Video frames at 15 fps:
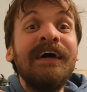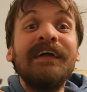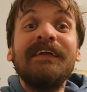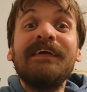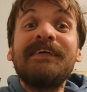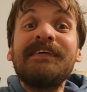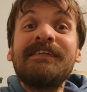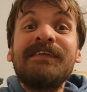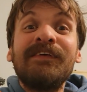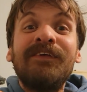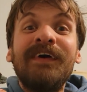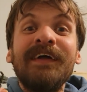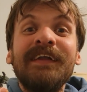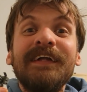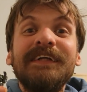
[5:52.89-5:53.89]
this is the
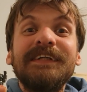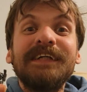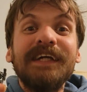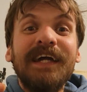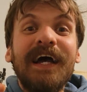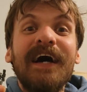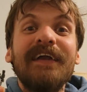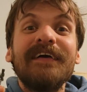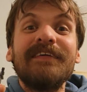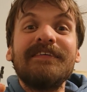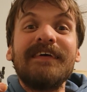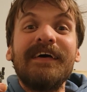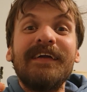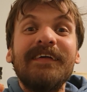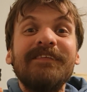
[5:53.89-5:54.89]
one that she got
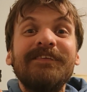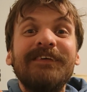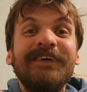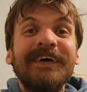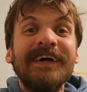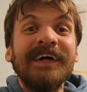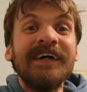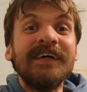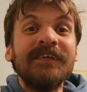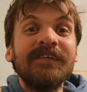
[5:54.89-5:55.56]
excited for.